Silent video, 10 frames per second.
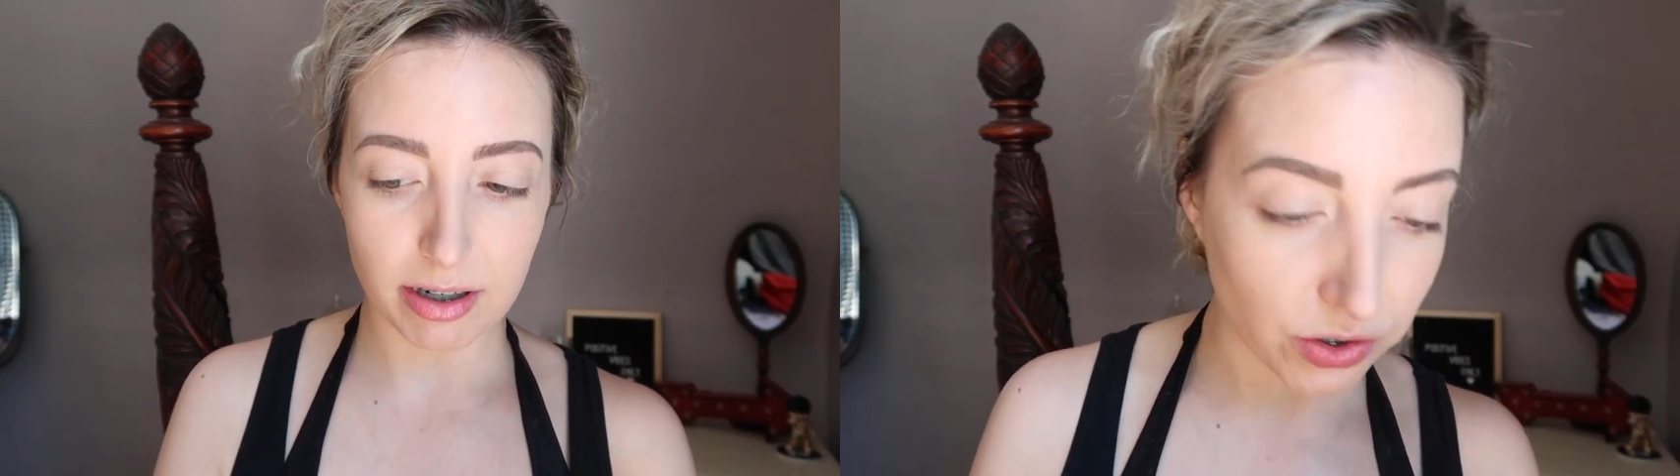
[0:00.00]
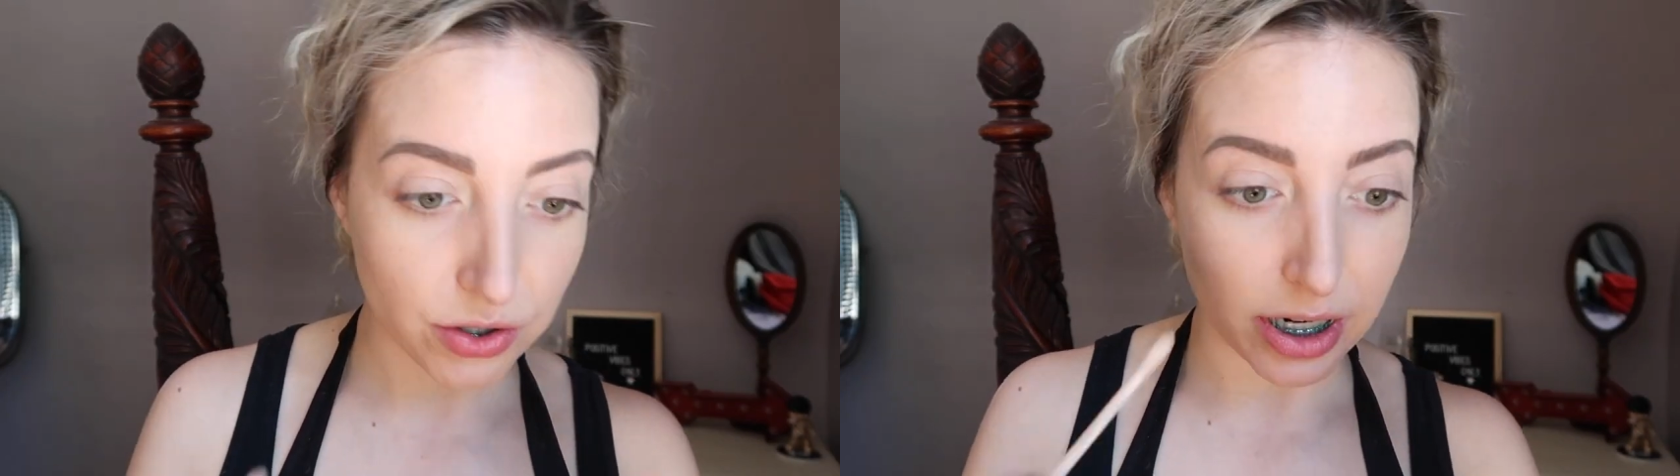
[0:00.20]

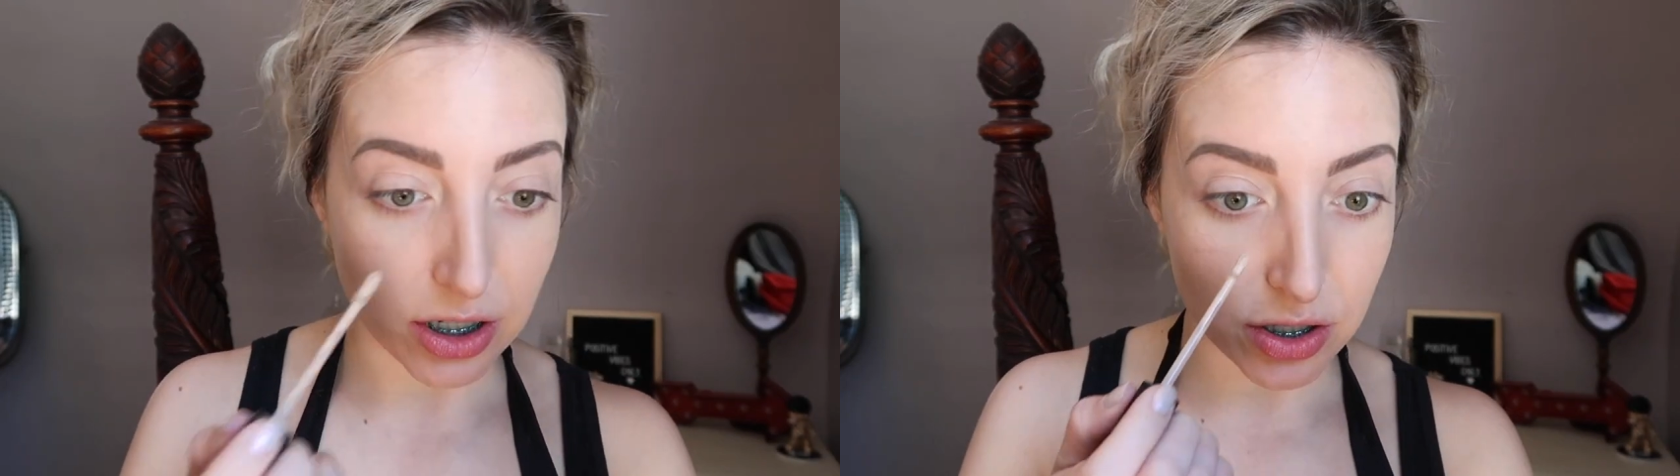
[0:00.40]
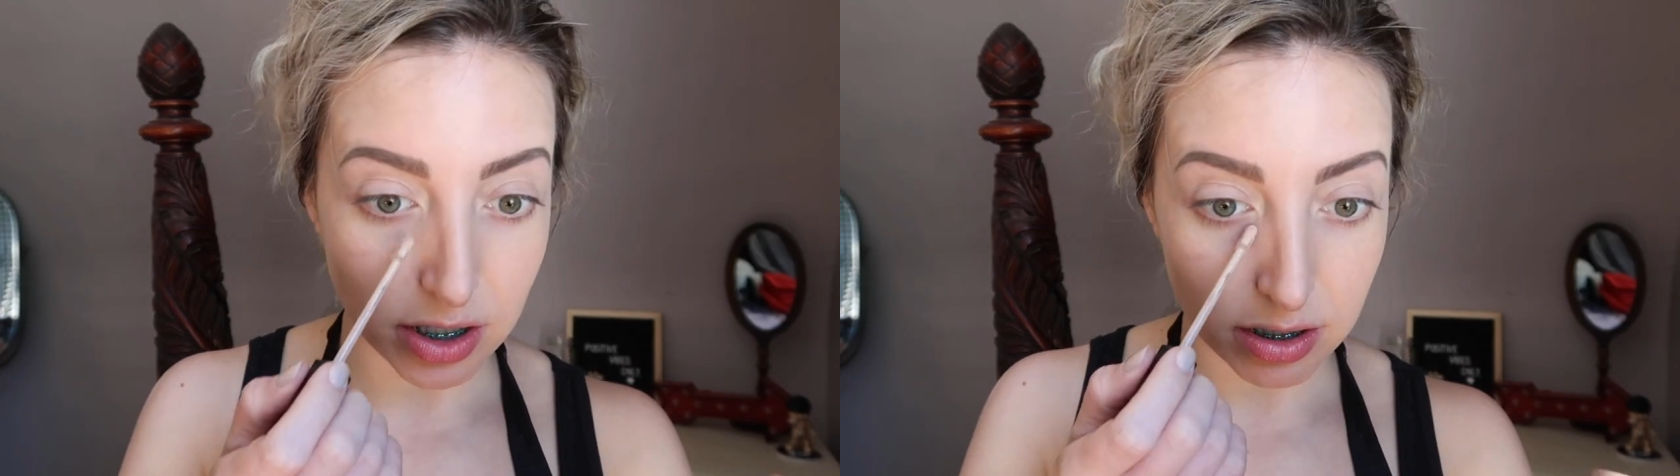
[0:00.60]
Ultra
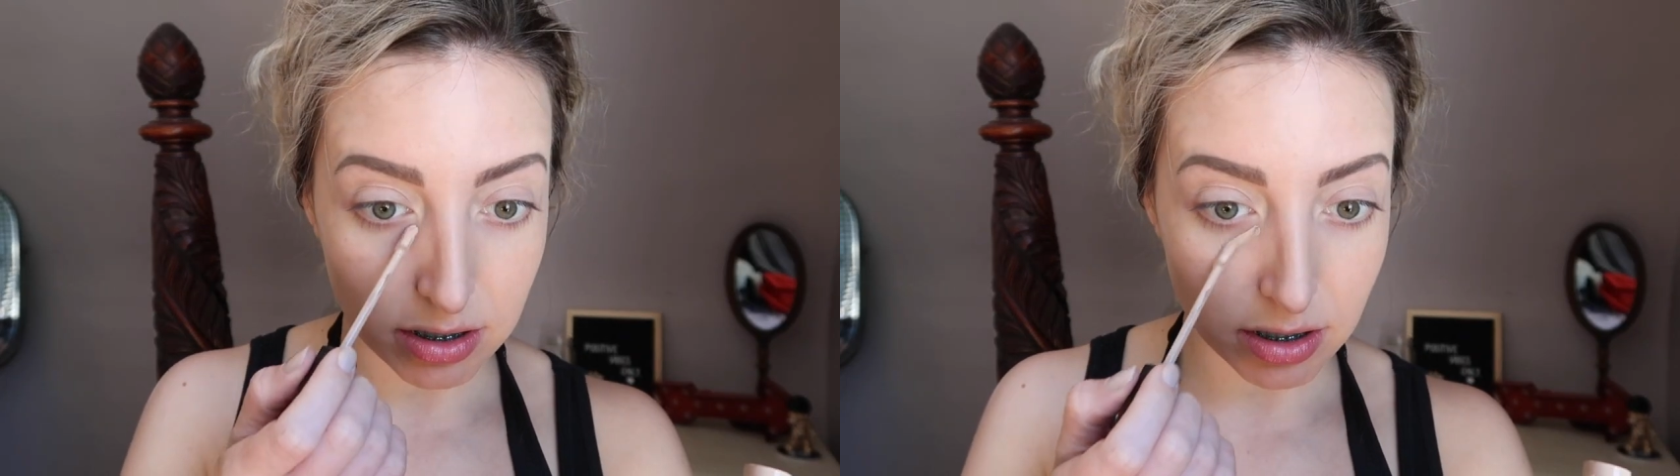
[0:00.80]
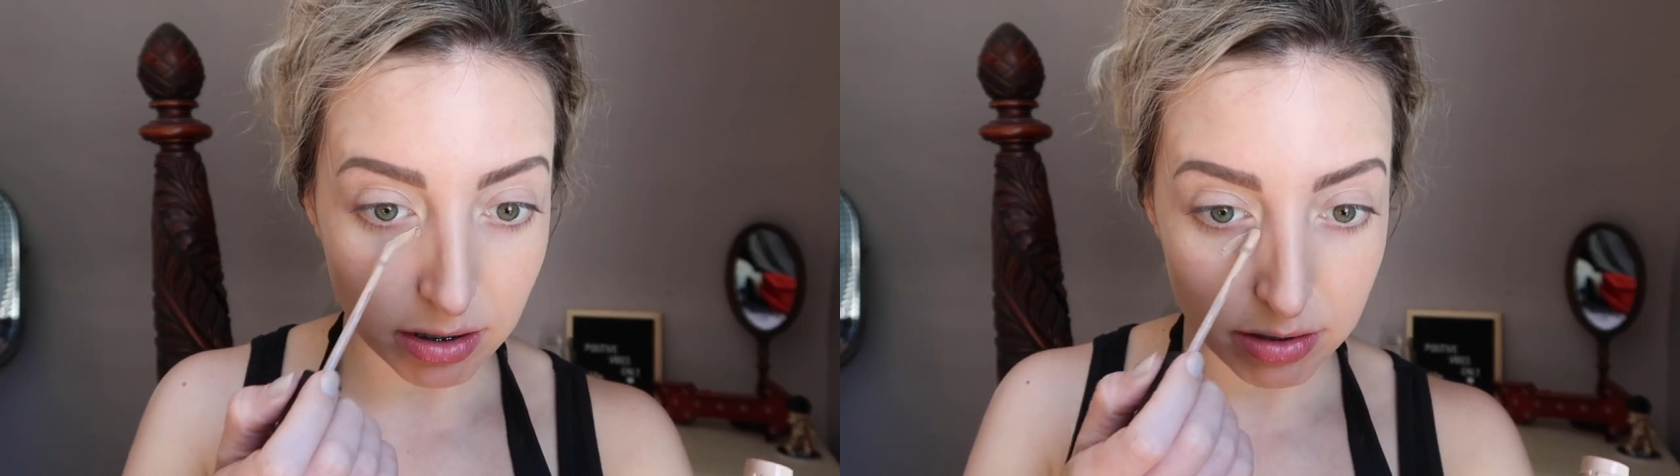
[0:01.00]
HD
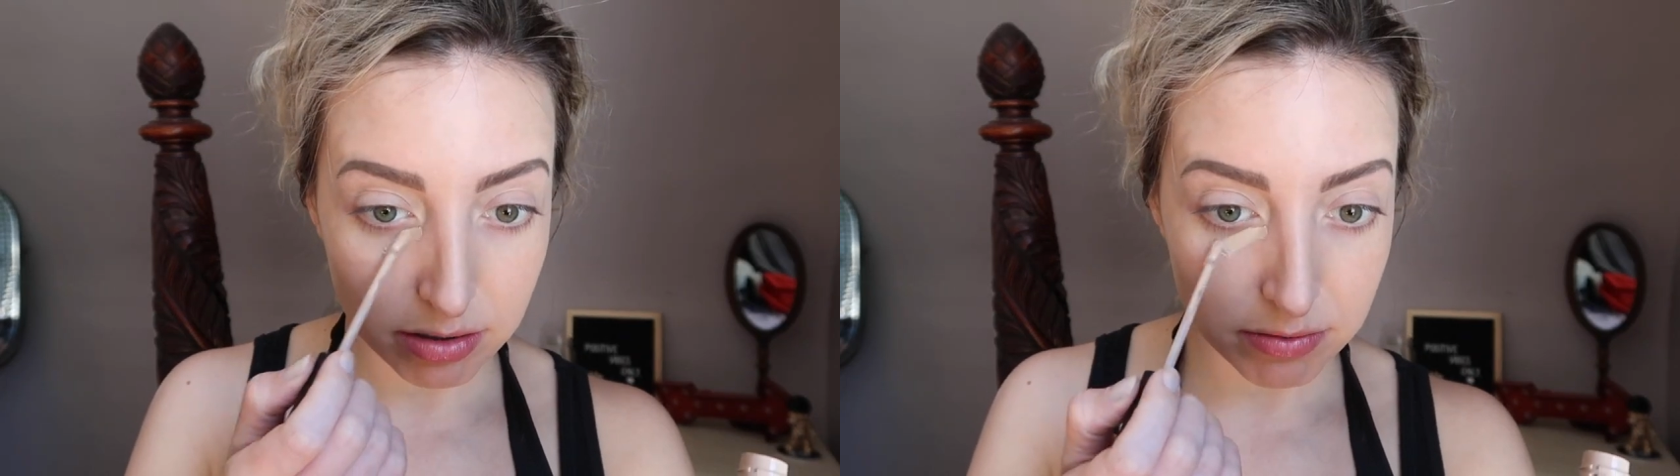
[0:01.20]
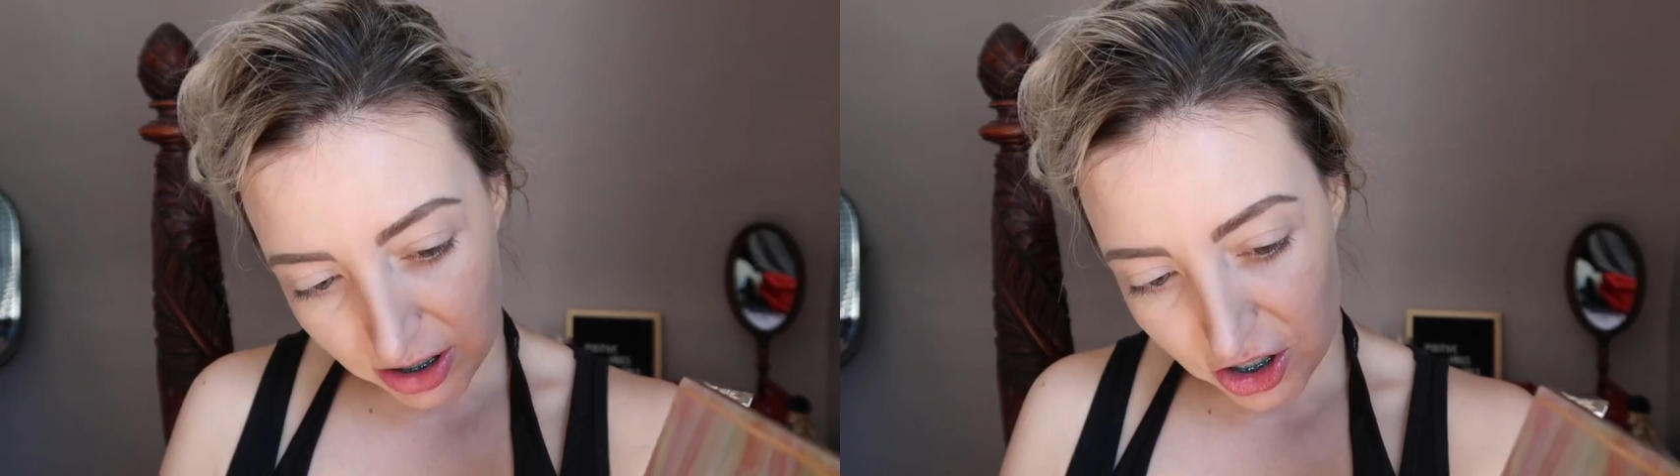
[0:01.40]

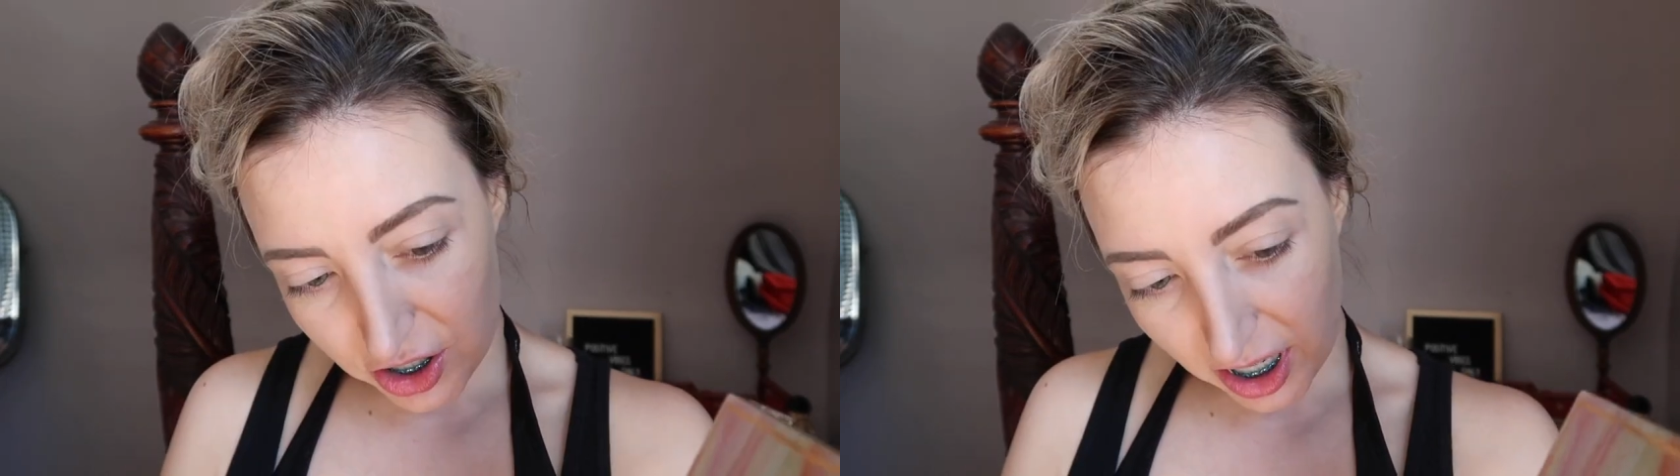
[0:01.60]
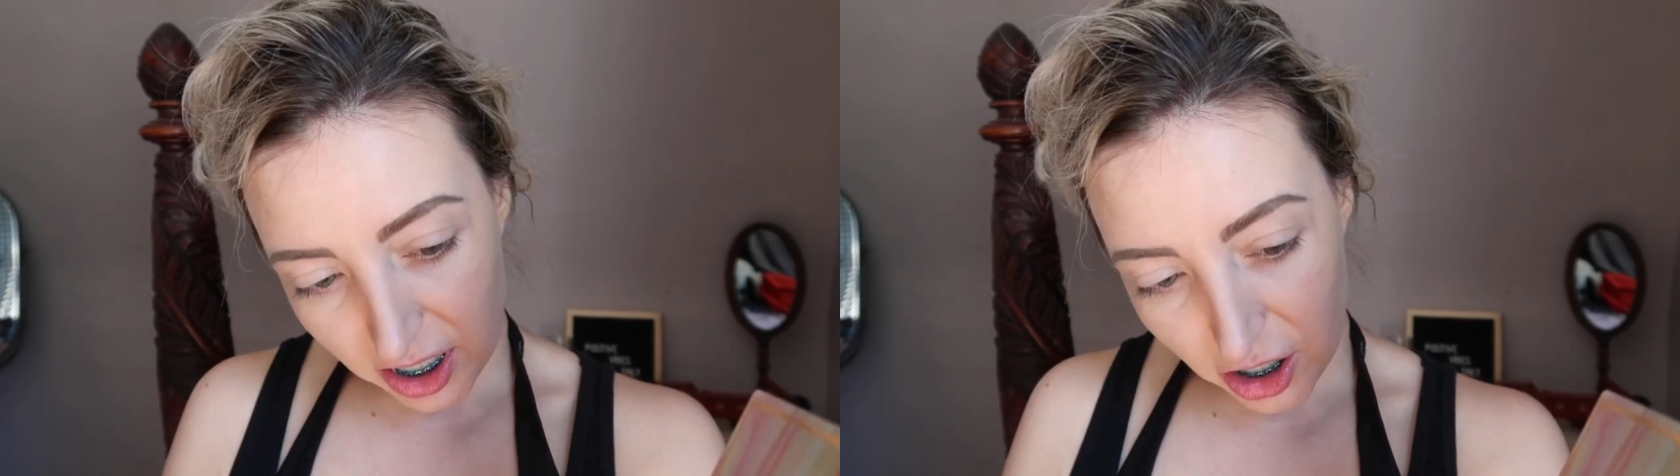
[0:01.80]
Concealer in the
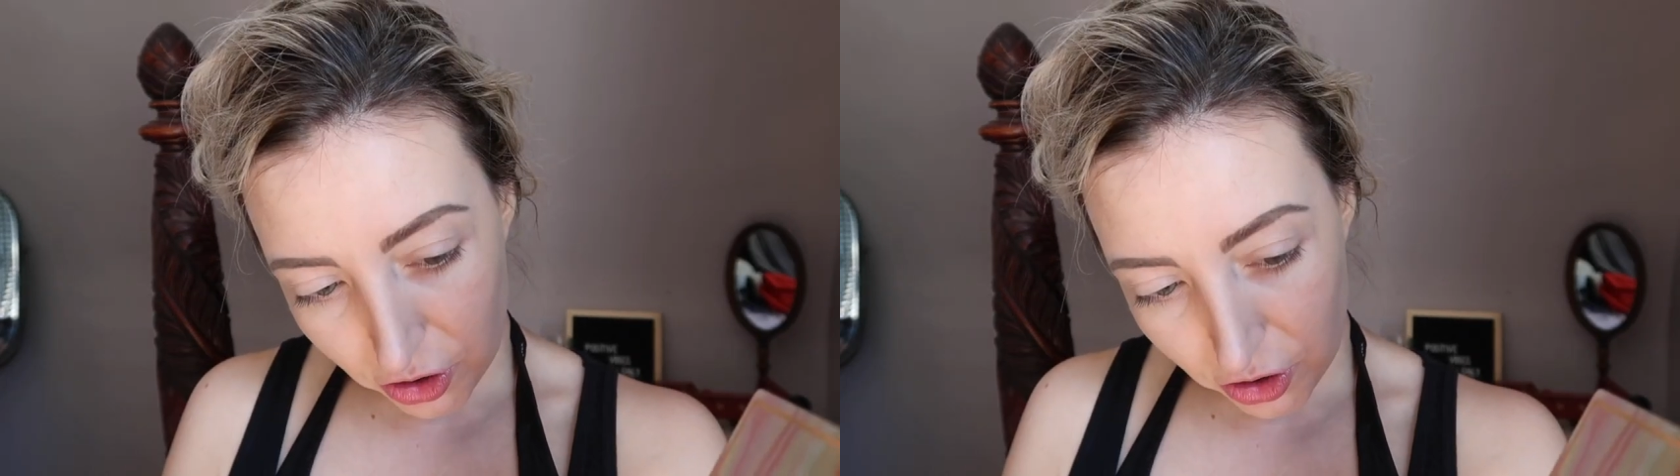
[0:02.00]
shade